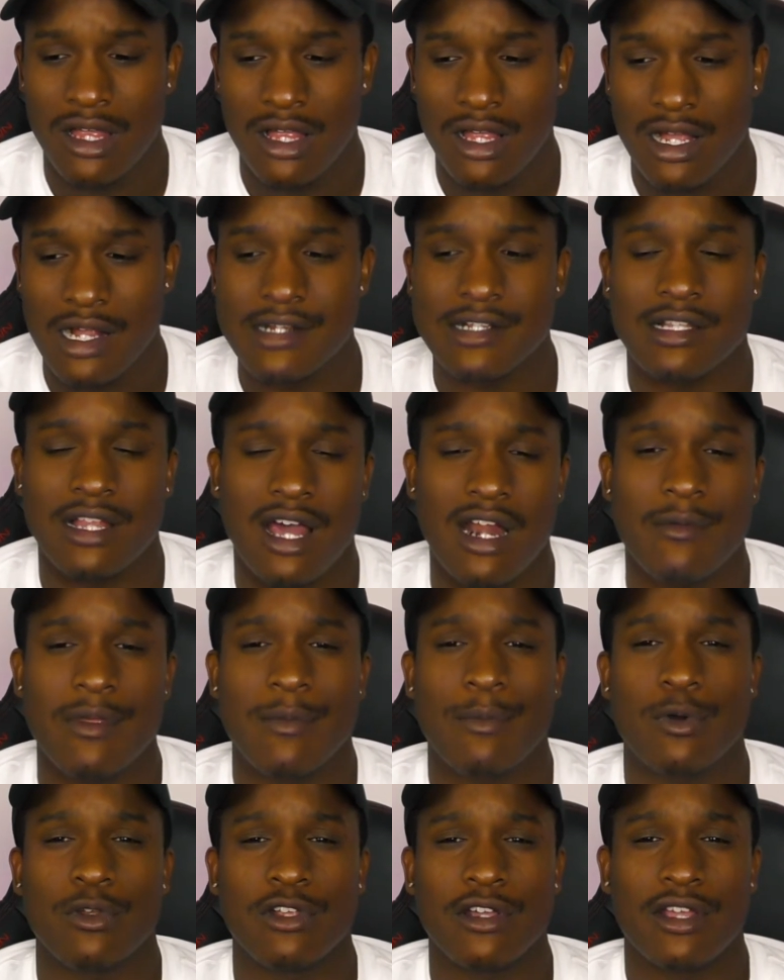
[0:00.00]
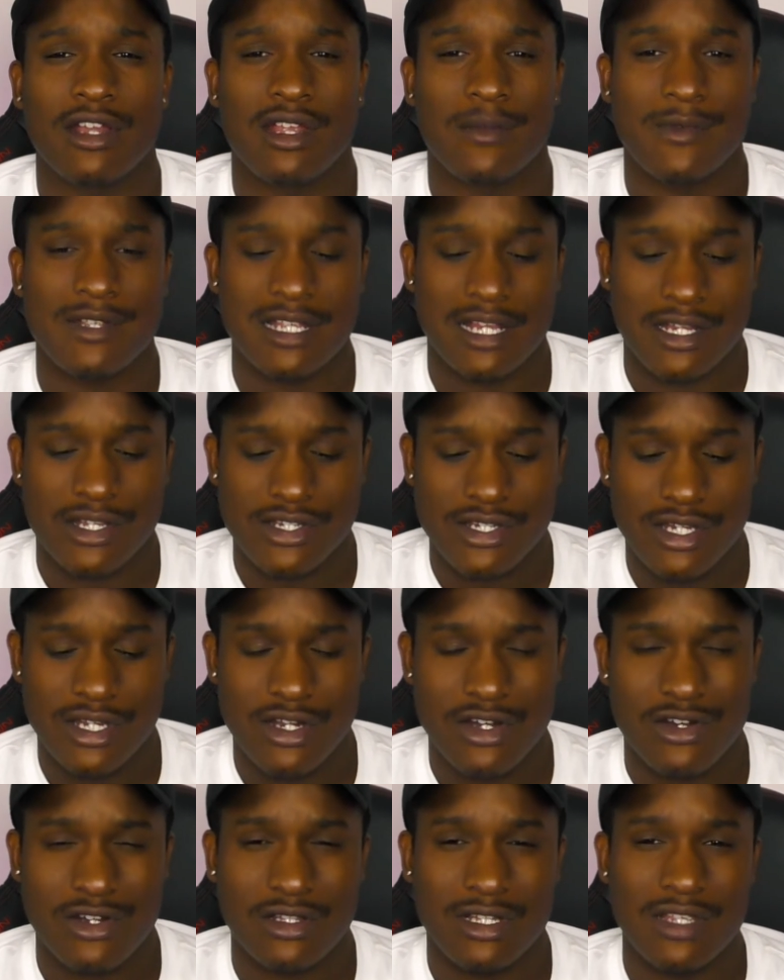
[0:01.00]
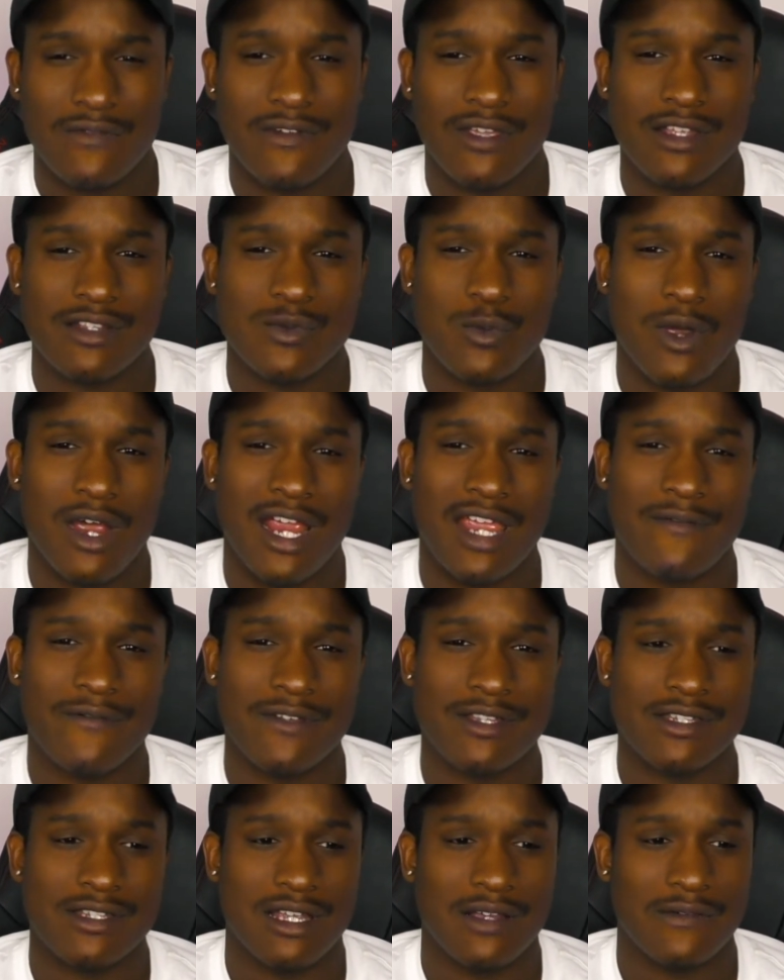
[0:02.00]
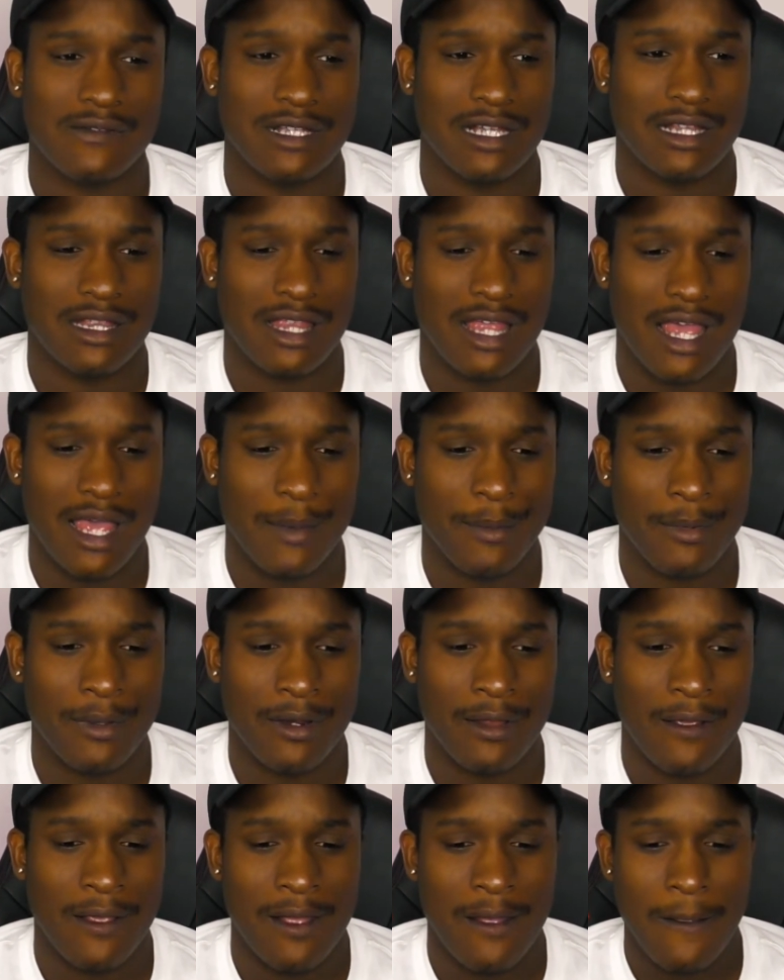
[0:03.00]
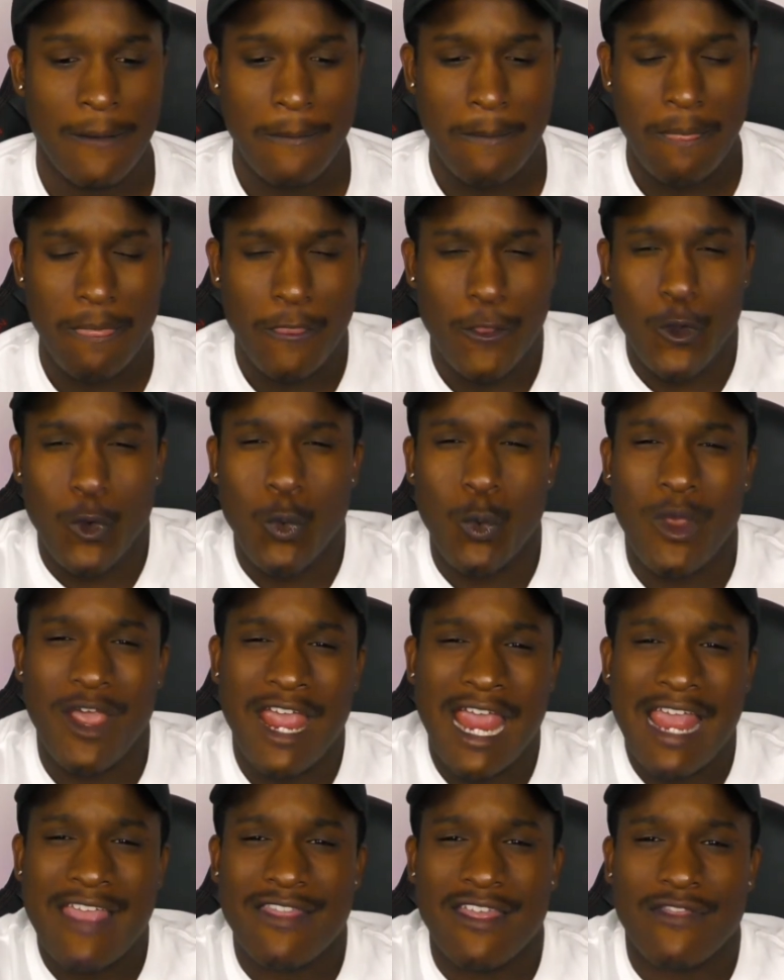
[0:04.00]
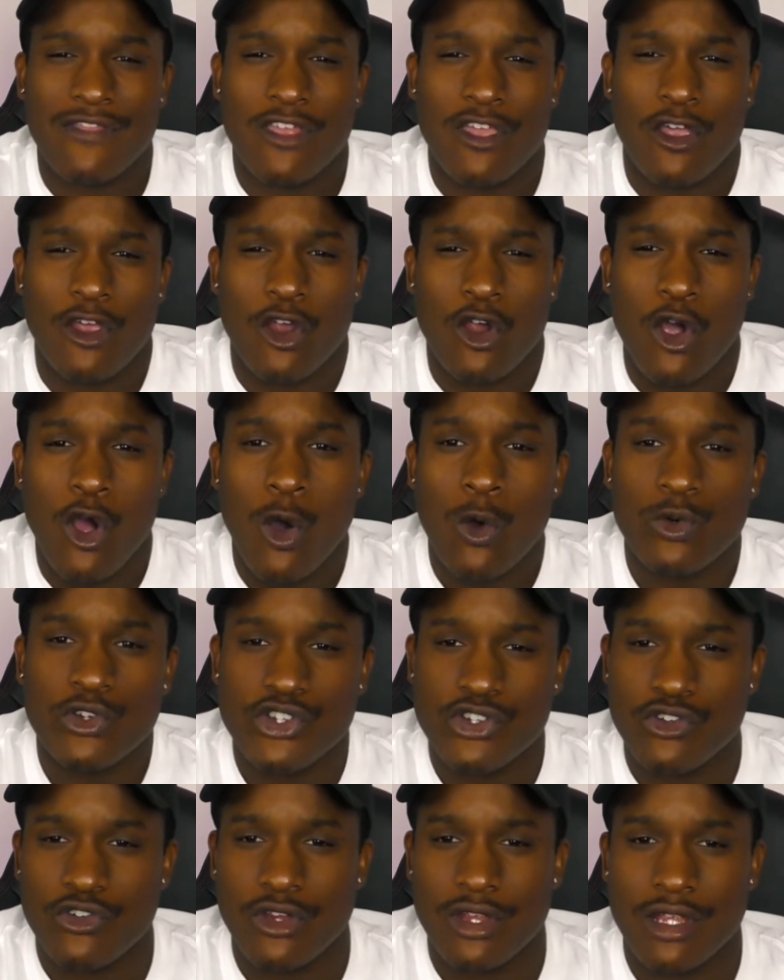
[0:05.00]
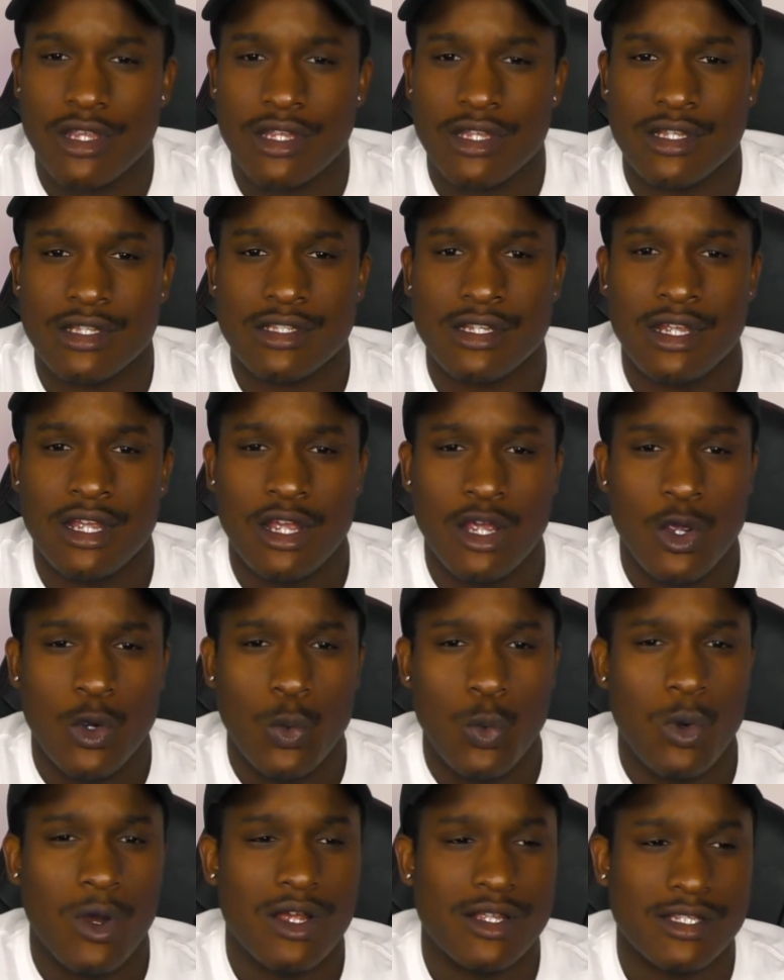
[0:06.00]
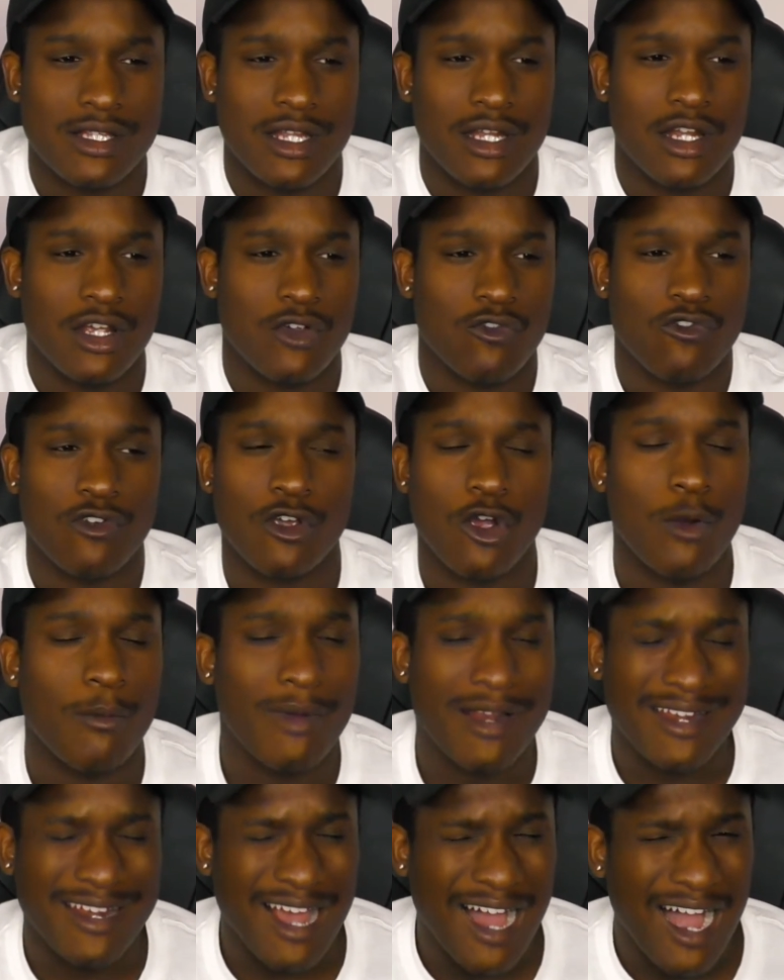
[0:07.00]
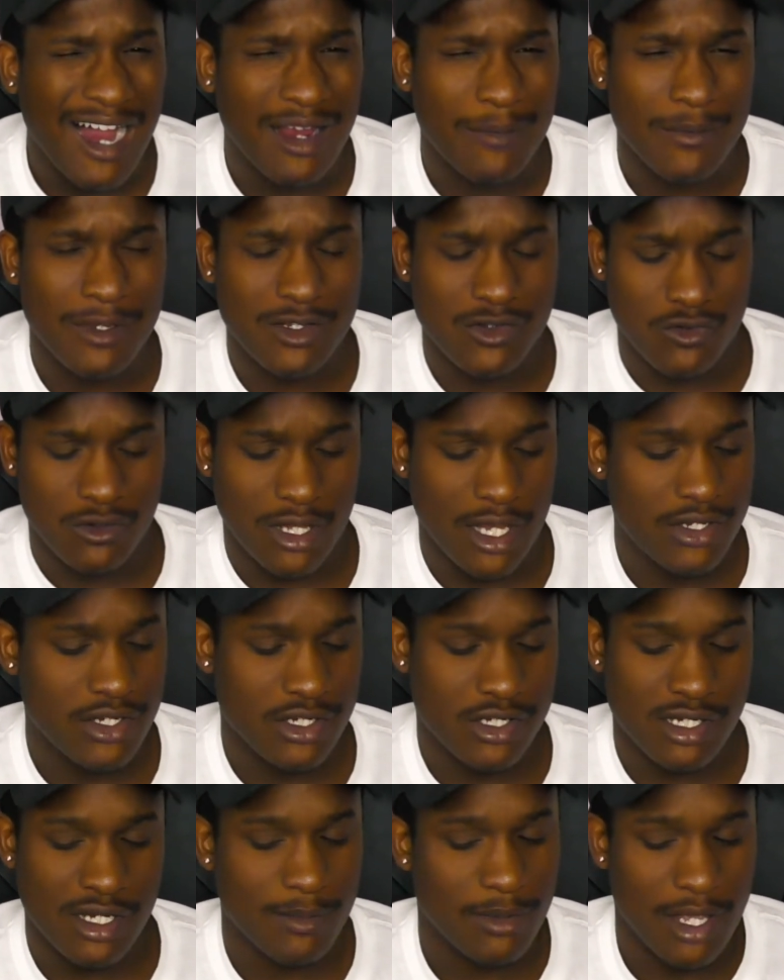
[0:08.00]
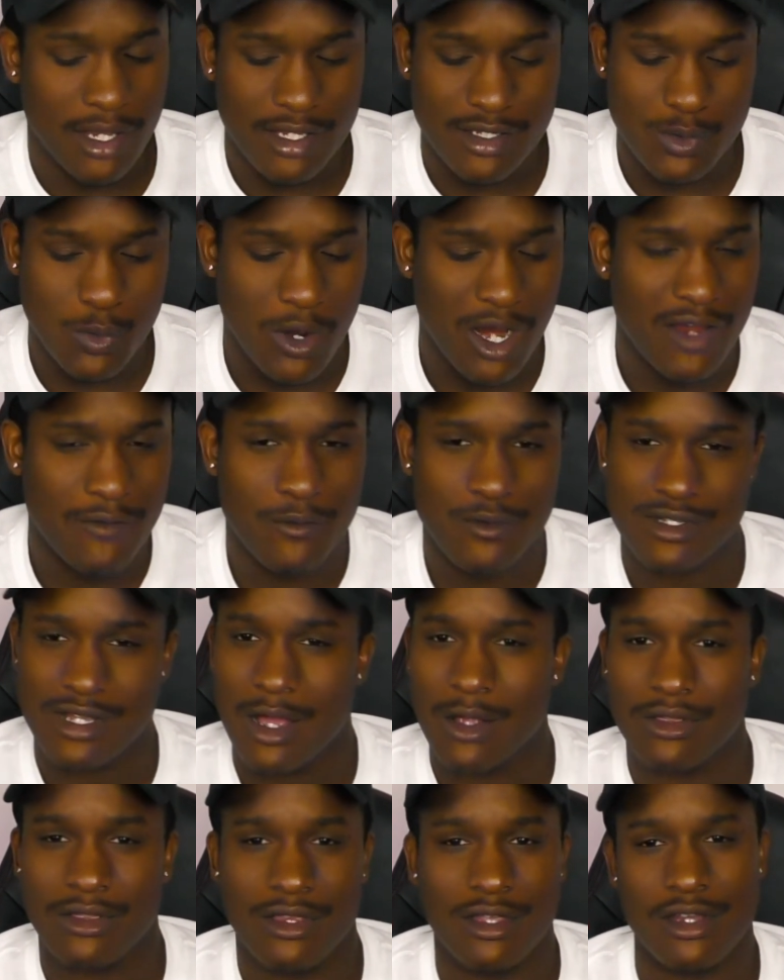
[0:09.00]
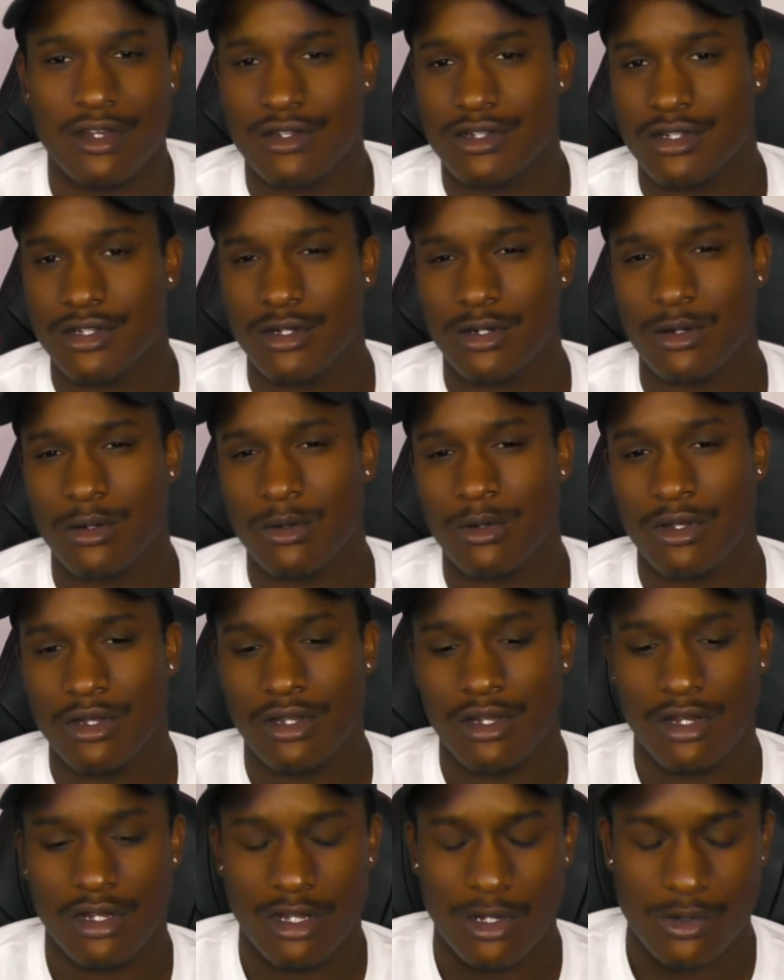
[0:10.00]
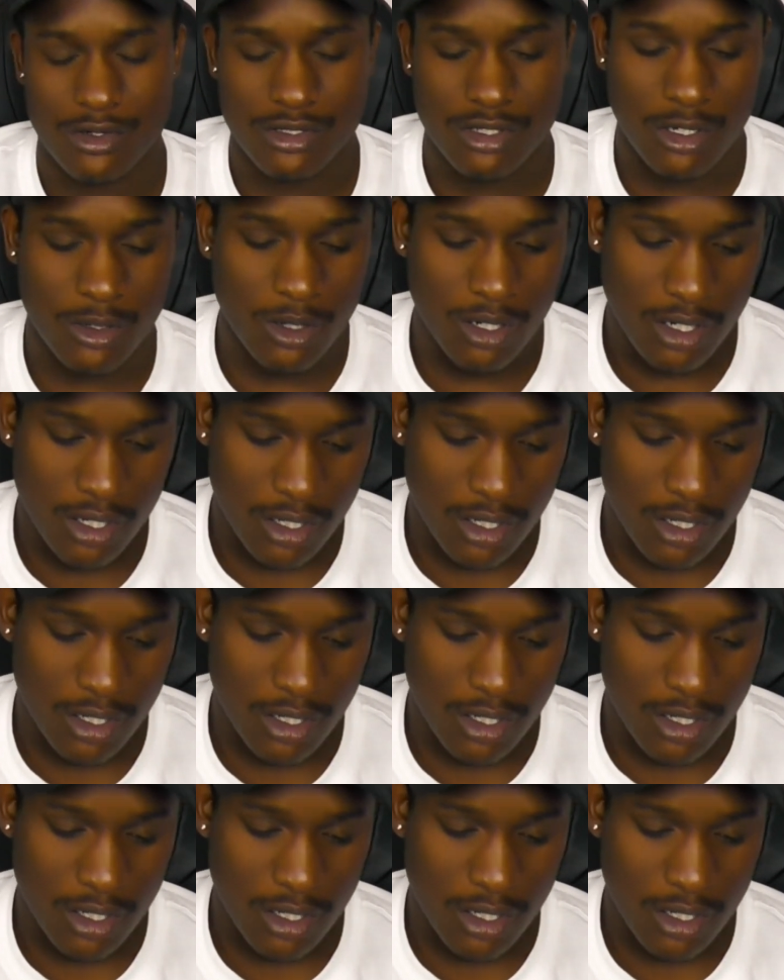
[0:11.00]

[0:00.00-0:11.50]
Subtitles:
Because a lot of people look at him as like a cheater and leaving his wife and stuff like that. But the way that their culture is wasn't a real monogamous relationship. Like his wife was out there too, you know. So